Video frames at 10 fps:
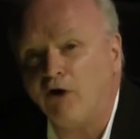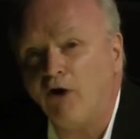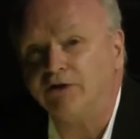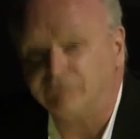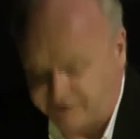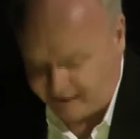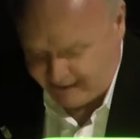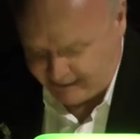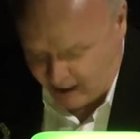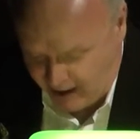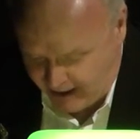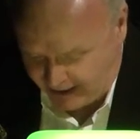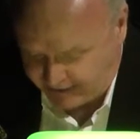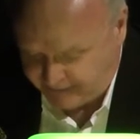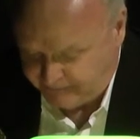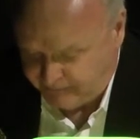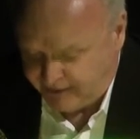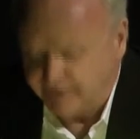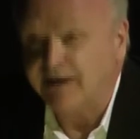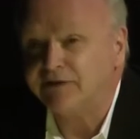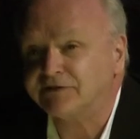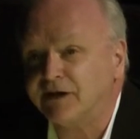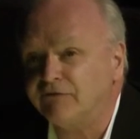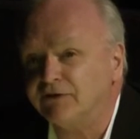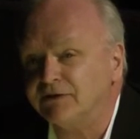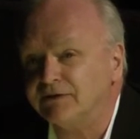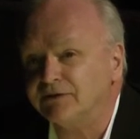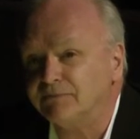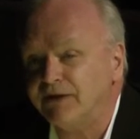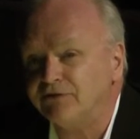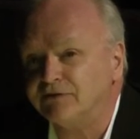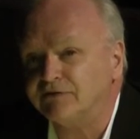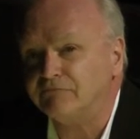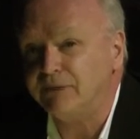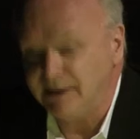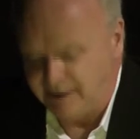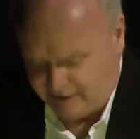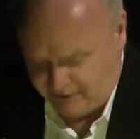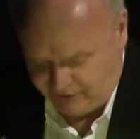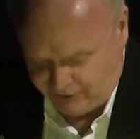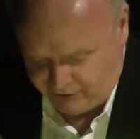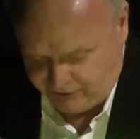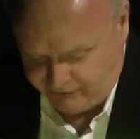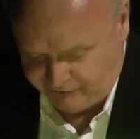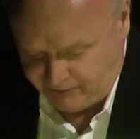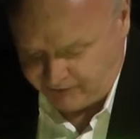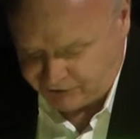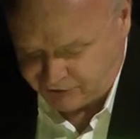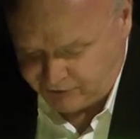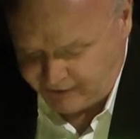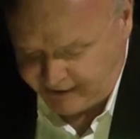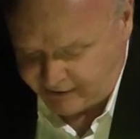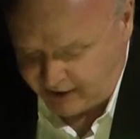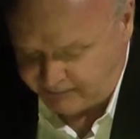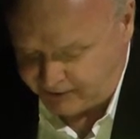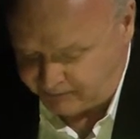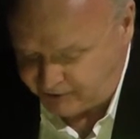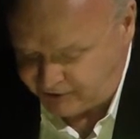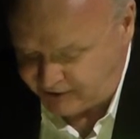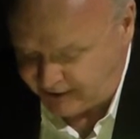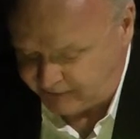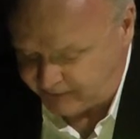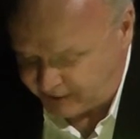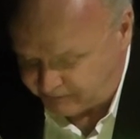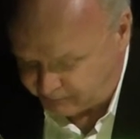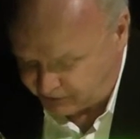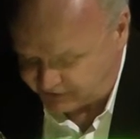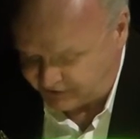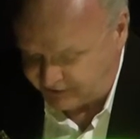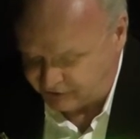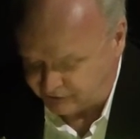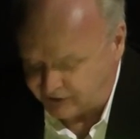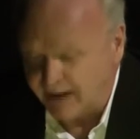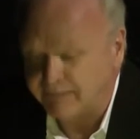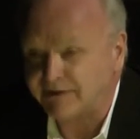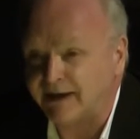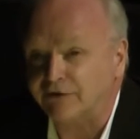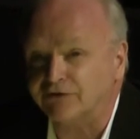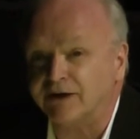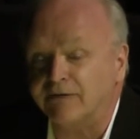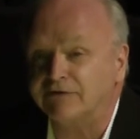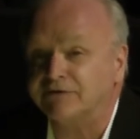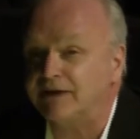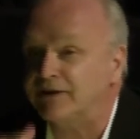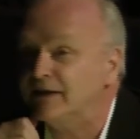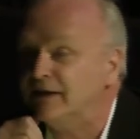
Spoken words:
fond of saying I, they discovered dimensions of meaning in theory of film that surely had not been appreciated by the book's initial commentators. And I would say